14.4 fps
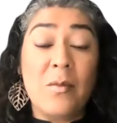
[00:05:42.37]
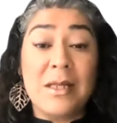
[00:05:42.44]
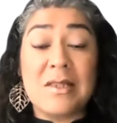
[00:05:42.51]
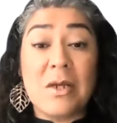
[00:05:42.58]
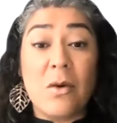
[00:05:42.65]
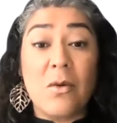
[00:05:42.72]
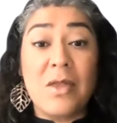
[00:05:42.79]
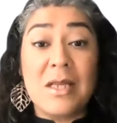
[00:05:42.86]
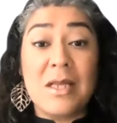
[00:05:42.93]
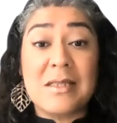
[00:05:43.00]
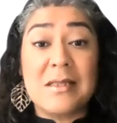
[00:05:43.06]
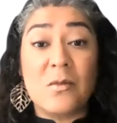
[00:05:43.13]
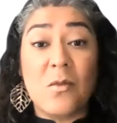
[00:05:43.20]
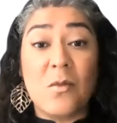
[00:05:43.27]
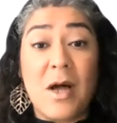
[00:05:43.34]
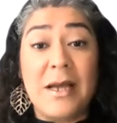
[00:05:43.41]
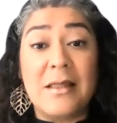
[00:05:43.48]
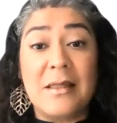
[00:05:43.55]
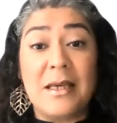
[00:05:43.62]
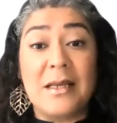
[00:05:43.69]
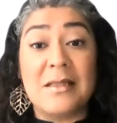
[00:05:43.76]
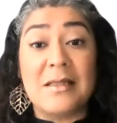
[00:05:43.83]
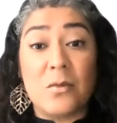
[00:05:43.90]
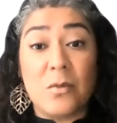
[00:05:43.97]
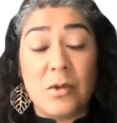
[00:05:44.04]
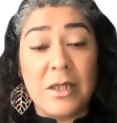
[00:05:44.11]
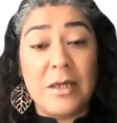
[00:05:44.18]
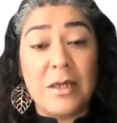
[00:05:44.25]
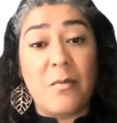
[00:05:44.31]
And so this is why I think it's
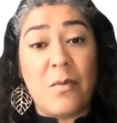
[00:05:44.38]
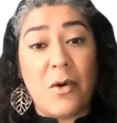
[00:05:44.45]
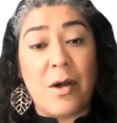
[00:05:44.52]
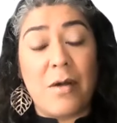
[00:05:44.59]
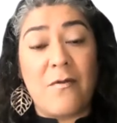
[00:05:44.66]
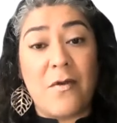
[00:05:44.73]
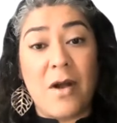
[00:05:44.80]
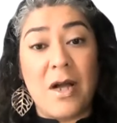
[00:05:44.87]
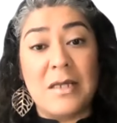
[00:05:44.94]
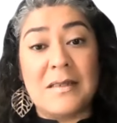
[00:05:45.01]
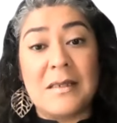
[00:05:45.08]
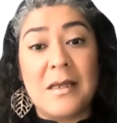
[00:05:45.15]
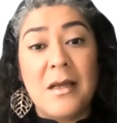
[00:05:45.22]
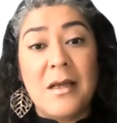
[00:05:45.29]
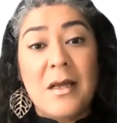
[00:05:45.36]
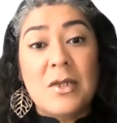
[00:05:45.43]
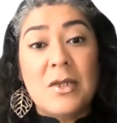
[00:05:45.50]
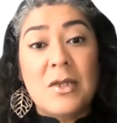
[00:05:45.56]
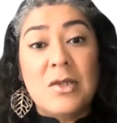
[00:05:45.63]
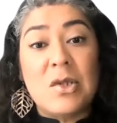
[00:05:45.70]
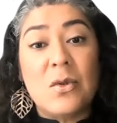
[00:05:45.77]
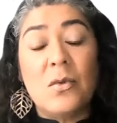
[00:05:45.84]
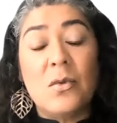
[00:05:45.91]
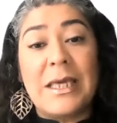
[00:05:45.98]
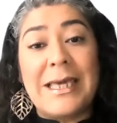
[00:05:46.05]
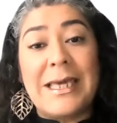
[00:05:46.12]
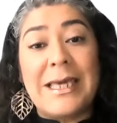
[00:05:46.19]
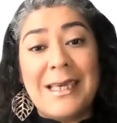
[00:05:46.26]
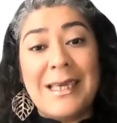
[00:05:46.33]
really important for us to
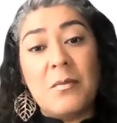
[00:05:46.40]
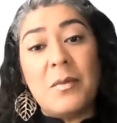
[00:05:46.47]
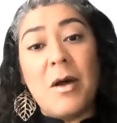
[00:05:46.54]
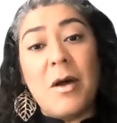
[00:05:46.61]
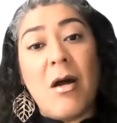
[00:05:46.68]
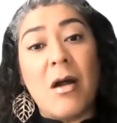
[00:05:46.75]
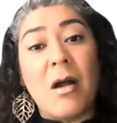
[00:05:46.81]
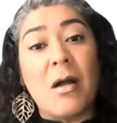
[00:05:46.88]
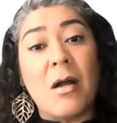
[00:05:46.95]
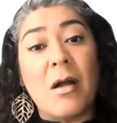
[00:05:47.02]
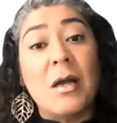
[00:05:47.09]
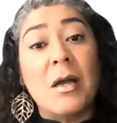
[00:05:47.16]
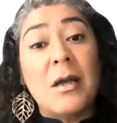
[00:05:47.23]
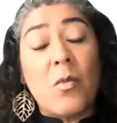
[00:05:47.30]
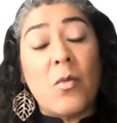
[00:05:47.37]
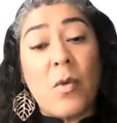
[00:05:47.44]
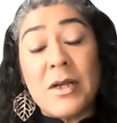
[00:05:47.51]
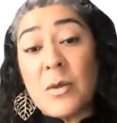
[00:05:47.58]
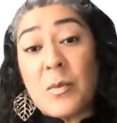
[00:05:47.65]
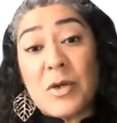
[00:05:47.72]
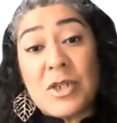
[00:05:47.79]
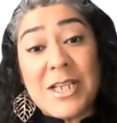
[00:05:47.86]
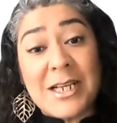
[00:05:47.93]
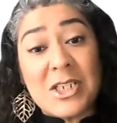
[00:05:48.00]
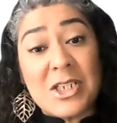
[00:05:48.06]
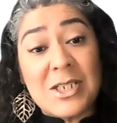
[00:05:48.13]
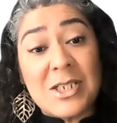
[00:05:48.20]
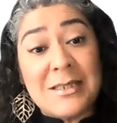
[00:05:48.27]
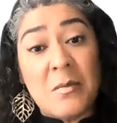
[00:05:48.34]
keep our renter
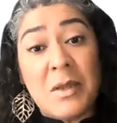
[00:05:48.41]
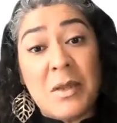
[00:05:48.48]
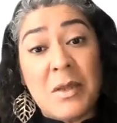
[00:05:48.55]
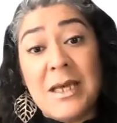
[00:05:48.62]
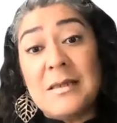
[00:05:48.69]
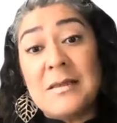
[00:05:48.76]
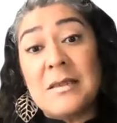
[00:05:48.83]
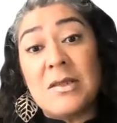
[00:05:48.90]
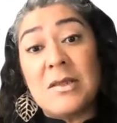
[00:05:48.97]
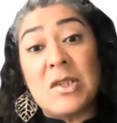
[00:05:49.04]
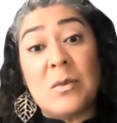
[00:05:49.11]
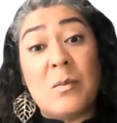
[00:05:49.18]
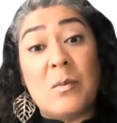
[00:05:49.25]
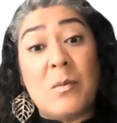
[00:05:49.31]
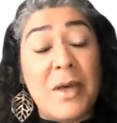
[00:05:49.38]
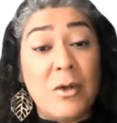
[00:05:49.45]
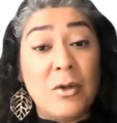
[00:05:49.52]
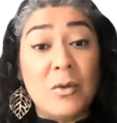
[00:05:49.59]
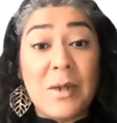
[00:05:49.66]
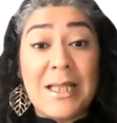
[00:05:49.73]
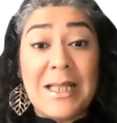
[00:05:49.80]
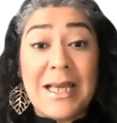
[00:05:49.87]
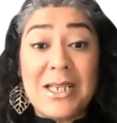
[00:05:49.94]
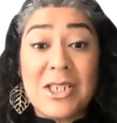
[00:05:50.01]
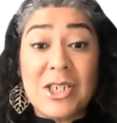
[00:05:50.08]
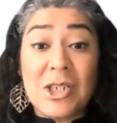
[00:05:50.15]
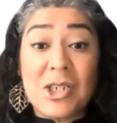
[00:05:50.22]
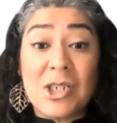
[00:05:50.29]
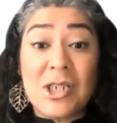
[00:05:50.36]
protections in place, to build
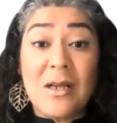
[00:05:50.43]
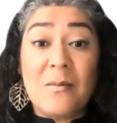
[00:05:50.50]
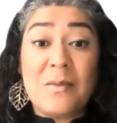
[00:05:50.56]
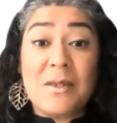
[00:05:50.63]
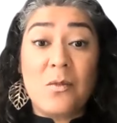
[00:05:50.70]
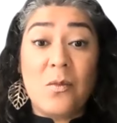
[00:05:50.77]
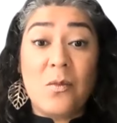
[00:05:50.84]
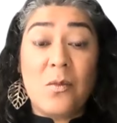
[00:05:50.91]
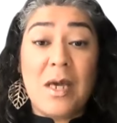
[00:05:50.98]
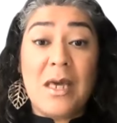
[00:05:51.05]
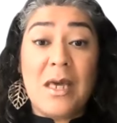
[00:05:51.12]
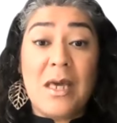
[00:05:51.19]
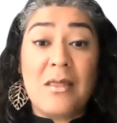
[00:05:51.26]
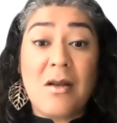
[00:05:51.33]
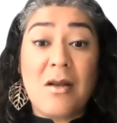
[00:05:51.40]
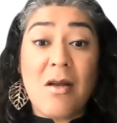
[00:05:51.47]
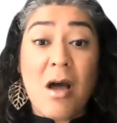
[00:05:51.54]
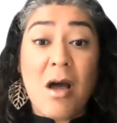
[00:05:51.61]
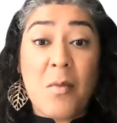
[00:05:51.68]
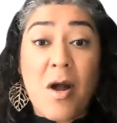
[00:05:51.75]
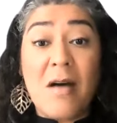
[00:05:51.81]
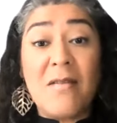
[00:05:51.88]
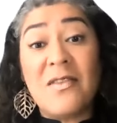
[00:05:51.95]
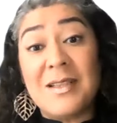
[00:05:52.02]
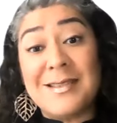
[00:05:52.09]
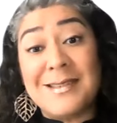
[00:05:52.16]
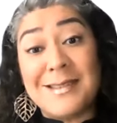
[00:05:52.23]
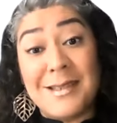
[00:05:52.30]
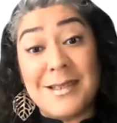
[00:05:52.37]
relationships with
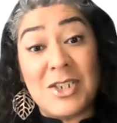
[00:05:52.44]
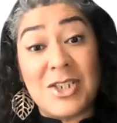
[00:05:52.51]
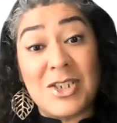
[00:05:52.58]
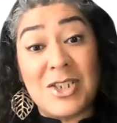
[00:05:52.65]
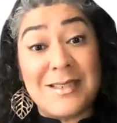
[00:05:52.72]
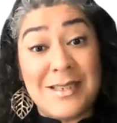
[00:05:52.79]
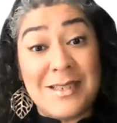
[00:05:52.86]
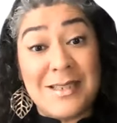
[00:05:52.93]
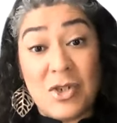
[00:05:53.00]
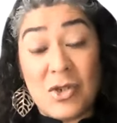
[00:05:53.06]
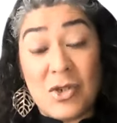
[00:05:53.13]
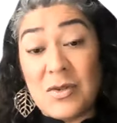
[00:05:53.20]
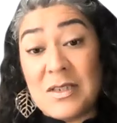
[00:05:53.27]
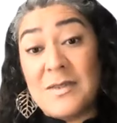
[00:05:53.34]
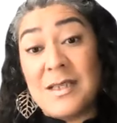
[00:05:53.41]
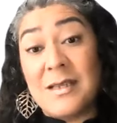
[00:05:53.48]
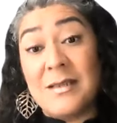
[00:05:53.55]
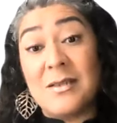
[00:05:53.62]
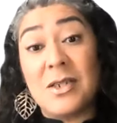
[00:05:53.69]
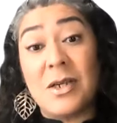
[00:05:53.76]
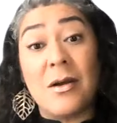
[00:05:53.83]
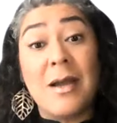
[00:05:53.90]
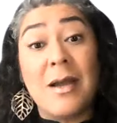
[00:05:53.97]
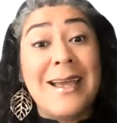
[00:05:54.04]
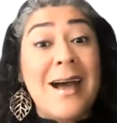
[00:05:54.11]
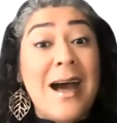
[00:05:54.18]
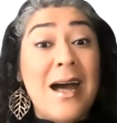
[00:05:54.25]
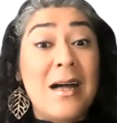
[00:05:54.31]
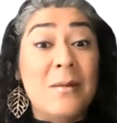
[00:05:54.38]
nonprofits such as St. Joseph Center,
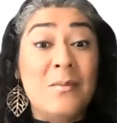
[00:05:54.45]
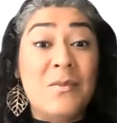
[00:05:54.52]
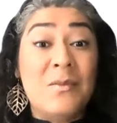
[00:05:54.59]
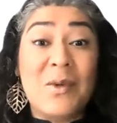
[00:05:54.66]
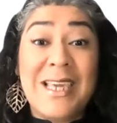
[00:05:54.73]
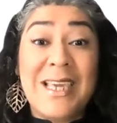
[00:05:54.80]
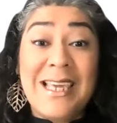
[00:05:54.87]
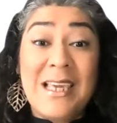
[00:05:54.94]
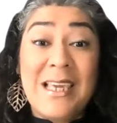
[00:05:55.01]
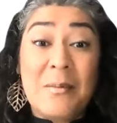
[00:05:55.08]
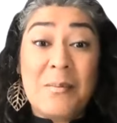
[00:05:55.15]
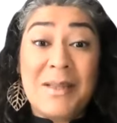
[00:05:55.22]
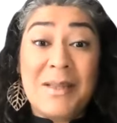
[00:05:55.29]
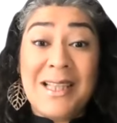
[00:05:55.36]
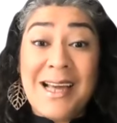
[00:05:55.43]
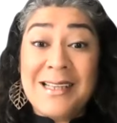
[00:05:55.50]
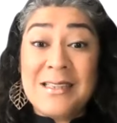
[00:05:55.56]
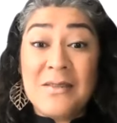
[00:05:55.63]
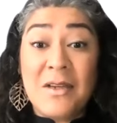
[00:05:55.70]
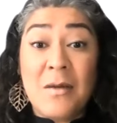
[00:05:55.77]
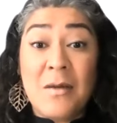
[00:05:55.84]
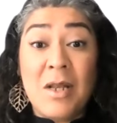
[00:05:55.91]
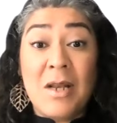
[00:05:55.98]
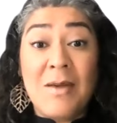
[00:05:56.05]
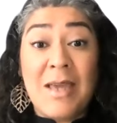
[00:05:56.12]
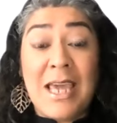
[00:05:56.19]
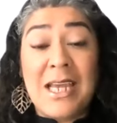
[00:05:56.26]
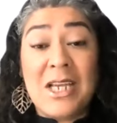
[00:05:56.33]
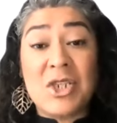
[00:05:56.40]
to keep lines of
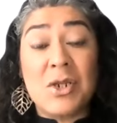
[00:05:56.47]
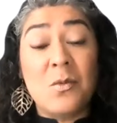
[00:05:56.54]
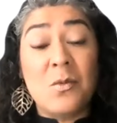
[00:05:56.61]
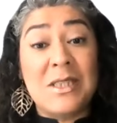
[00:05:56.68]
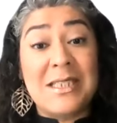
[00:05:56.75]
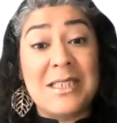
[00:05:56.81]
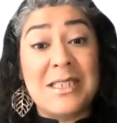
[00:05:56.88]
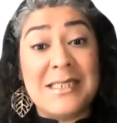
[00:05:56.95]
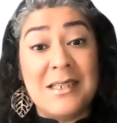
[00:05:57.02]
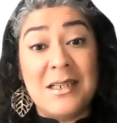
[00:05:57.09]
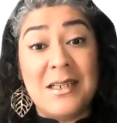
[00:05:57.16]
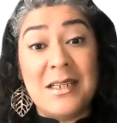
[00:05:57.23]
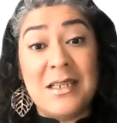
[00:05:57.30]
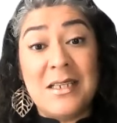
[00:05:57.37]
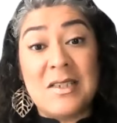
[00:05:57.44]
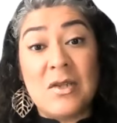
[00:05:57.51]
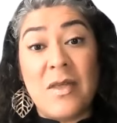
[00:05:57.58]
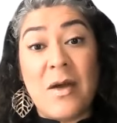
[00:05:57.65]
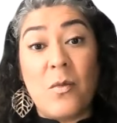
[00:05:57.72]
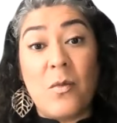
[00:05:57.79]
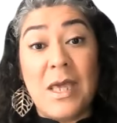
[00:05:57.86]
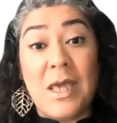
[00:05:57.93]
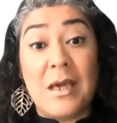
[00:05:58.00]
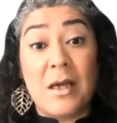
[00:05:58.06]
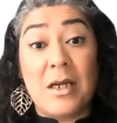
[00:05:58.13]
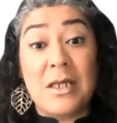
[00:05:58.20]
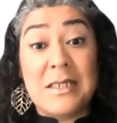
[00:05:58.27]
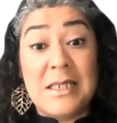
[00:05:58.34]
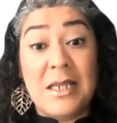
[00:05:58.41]
communication with the city so that we
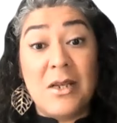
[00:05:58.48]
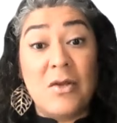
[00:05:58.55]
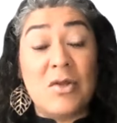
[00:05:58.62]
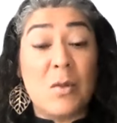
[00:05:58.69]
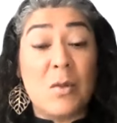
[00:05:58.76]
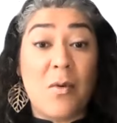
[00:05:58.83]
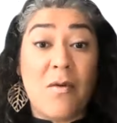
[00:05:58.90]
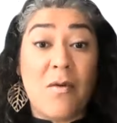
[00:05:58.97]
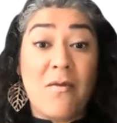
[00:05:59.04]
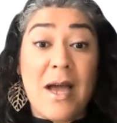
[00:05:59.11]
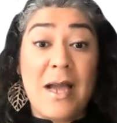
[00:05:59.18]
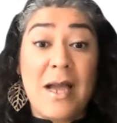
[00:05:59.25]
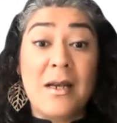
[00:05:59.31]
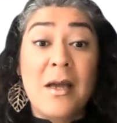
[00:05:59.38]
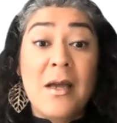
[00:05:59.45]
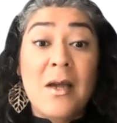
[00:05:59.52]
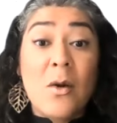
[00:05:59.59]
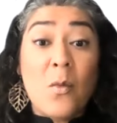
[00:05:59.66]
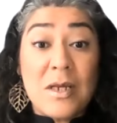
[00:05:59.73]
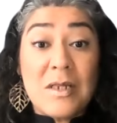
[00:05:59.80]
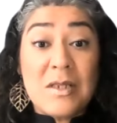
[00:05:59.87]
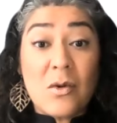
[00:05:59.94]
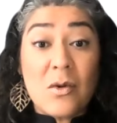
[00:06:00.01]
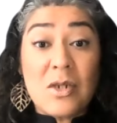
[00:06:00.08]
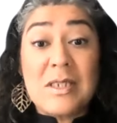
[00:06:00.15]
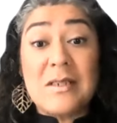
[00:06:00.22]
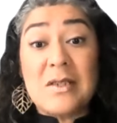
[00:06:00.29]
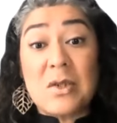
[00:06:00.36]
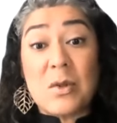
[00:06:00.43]
can continue to provide
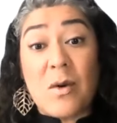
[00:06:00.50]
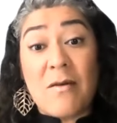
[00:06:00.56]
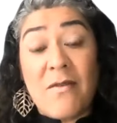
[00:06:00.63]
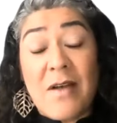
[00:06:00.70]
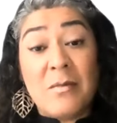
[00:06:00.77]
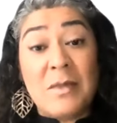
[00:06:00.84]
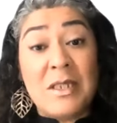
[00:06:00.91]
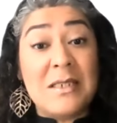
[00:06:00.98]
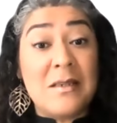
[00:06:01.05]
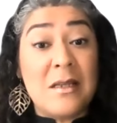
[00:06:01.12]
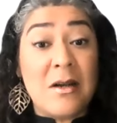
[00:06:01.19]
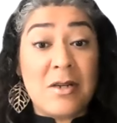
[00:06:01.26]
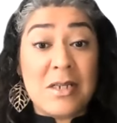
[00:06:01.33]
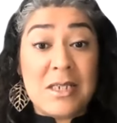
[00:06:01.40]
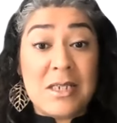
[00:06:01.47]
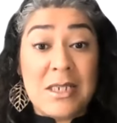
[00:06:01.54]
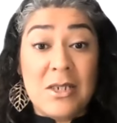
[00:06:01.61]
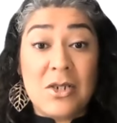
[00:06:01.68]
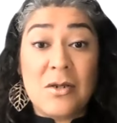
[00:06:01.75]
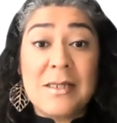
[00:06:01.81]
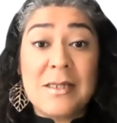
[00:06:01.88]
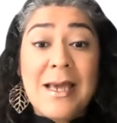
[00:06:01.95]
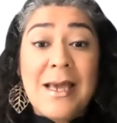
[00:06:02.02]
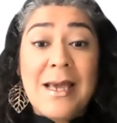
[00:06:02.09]
resources to our families and our teachers.